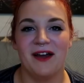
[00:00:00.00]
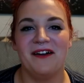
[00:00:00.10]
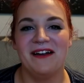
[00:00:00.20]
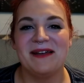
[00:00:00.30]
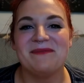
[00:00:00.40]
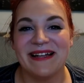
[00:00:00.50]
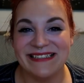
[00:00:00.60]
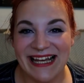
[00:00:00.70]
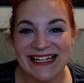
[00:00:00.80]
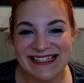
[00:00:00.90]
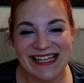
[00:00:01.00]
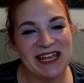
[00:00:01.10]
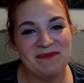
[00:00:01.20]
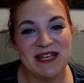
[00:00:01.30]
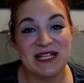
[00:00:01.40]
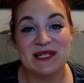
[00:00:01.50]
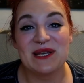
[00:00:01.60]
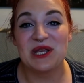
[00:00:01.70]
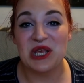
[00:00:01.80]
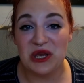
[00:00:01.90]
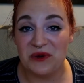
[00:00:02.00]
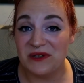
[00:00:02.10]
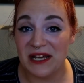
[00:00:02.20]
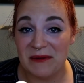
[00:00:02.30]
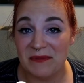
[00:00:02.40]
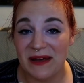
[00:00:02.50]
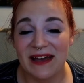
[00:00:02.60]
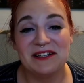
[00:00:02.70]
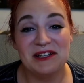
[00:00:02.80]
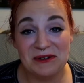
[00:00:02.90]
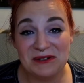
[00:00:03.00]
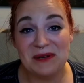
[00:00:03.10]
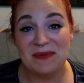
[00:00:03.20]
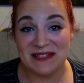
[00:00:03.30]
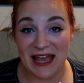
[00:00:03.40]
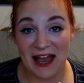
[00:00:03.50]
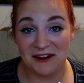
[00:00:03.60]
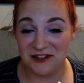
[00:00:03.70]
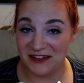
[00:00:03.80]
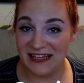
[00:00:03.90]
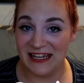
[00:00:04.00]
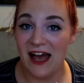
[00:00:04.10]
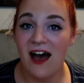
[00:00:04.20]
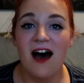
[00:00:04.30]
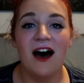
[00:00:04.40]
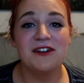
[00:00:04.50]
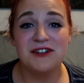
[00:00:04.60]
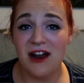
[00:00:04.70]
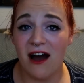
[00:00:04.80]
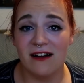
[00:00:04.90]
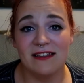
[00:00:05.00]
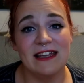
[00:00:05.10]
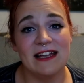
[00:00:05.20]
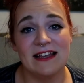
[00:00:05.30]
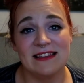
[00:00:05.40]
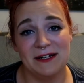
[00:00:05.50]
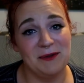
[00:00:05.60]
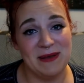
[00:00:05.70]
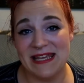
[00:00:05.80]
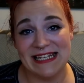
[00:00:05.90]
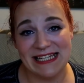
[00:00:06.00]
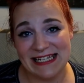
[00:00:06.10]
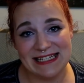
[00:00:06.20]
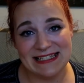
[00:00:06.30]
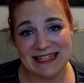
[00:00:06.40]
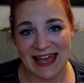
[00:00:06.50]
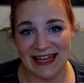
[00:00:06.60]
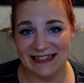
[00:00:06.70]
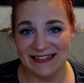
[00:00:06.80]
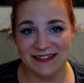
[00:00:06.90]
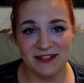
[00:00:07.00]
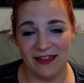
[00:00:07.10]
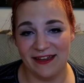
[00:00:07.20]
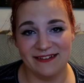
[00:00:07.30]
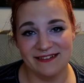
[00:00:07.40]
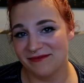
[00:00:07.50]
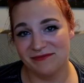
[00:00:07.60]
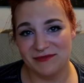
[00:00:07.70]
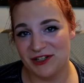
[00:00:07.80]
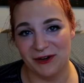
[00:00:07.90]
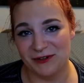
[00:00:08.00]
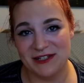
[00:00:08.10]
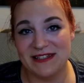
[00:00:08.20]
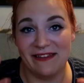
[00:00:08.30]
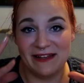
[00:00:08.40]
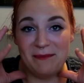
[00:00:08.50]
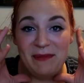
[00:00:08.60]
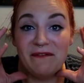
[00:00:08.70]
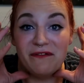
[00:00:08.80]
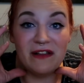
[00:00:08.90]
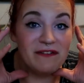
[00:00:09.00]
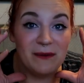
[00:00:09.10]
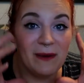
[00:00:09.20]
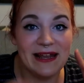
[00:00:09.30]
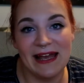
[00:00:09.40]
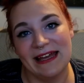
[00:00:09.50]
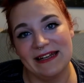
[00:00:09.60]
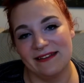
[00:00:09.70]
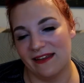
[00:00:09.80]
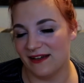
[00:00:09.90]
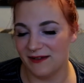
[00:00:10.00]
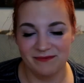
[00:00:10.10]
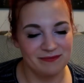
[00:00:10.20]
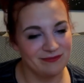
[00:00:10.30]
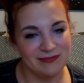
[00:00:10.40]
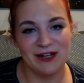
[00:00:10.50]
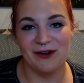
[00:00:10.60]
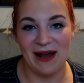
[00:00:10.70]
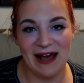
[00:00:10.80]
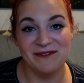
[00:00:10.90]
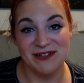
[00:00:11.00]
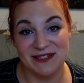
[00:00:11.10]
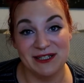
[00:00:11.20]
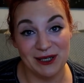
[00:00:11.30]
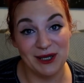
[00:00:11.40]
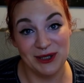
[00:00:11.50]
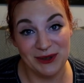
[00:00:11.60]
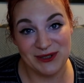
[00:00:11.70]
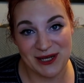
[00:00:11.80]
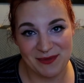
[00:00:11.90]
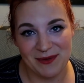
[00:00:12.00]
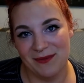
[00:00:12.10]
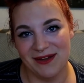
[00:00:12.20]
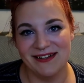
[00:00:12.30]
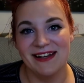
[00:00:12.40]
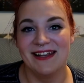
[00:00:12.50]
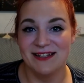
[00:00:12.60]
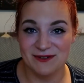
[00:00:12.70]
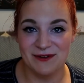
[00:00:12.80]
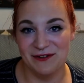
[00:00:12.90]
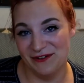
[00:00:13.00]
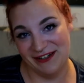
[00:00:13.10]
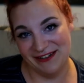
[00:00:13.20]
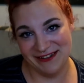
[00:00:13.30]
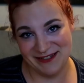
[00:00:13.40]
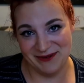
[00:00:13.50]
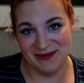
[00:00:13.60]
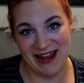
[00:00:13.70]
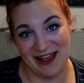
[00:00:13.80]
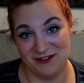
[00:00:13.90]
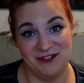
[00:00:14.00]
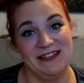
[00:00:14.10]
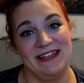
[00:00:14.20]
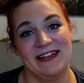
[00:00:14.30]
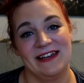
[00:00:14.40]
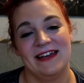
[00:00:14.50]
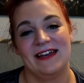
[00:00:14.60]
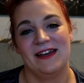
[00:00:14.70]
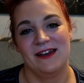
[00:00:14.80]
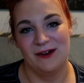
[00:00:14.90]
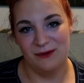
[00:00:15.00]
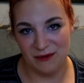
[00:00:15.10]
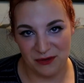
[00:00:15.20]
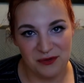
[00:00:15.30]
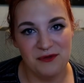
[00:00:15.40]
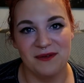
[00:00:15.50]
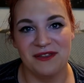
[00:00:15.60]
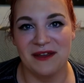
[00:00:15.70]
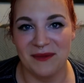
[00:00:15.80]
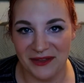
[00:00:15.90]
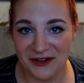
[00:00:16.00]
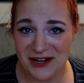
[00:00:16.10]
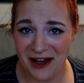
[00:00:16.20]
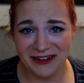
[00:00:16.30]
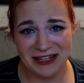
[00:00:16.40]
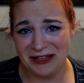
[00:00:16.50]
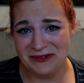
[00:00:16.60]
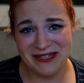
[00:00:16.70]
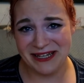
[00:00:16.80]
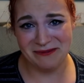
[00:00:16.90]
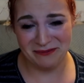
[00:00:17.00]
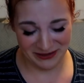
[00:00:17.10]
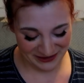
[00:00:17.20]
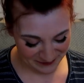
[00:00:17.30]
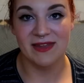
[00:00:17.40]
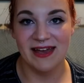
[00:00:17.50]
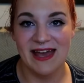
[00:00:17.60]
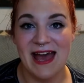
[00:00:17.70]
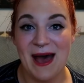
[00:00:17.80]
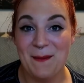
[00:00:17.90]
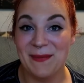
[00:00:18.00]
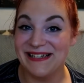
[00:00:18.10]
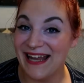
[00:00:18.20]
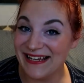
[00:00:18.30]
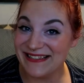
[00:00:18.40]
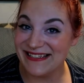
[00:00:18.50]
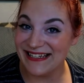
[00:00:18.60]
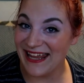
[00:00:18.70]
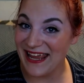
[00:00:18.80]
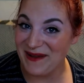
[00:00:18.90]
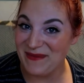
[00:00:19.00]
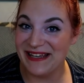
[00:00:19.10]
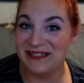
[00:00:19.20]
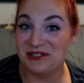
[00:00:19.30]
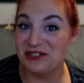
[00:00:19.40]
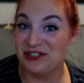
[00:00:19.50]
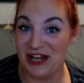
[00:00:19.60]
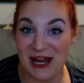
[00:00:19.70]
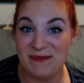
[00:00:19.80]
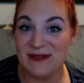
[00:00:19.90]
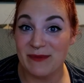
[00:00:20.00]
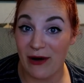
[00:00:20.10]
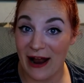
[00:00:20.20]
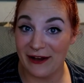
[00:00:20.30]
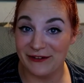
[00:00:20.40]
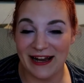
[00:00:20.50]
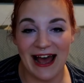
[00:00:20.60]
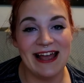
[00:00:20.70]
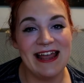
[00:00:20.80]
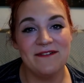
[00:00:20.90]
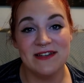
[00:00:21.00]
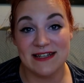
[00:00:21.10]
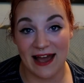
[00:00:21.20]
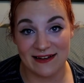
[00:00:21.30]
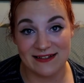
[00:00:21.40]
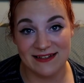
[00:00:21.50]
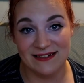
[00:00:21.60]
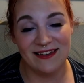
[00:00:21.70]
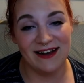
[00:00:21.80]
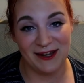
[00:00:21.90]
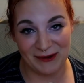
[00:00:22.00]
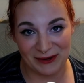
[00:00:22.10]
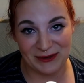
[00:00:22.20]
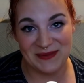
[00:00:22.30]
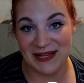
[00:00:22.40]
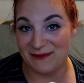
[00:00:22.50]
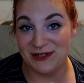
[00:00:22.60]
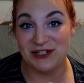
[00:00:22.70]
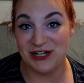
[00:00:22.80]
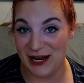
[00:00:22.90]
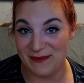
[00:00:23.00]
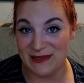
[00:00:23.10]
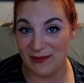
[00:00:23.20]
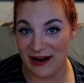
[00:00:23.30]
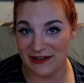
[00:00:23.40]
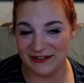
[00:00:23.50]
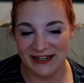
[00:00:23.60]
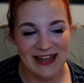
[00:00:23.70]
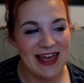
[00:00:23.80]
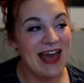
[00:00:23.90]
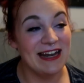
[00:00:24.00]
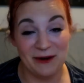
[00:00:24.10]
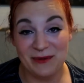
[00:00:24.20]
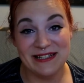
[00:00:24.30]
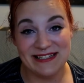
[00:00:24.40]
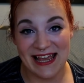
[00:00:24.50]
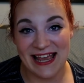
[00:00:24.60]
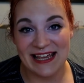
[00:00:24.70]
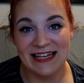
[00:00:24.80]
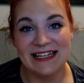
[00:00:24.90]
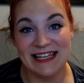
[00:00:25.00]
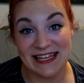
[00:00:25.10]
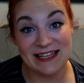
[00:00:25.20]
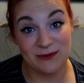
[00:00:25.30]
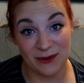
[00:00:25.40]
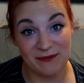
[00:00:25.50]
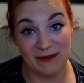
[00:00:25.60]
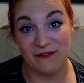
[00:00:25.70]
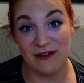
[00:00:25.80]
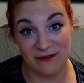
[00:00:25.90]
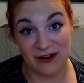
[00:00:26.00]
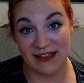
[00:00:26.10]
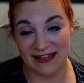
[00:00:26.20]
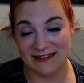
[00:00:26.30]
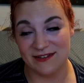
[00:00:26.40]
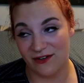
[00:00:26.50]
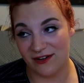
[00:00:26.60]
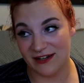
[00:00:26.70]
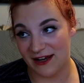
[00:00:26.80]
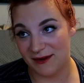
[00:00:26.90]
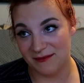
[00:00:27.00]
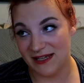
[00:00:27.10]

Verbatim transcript: All right, my next name is Q-Tip. And Q-Tip is actually a darling little Pekingese and like, you know, she's got like a big fluffy white head and like you know, obviously a Q-tip, but it's very funny that someone actually went through with naming their dog Q-tip. My next name is James Brown. I have a dachshund that I groom named James Brown, and I will say he is one of my favorite clients of all time.